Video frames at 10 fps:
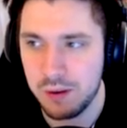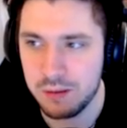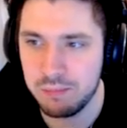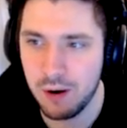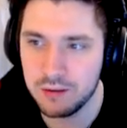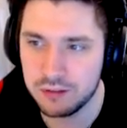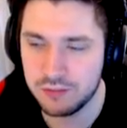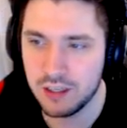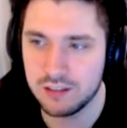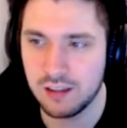with a bonus
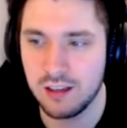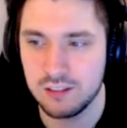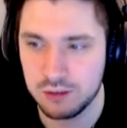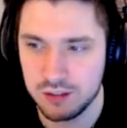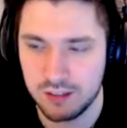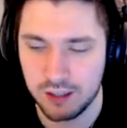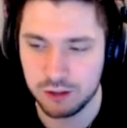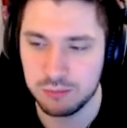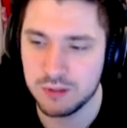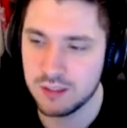fertilizer
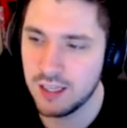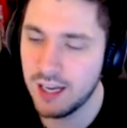attachment.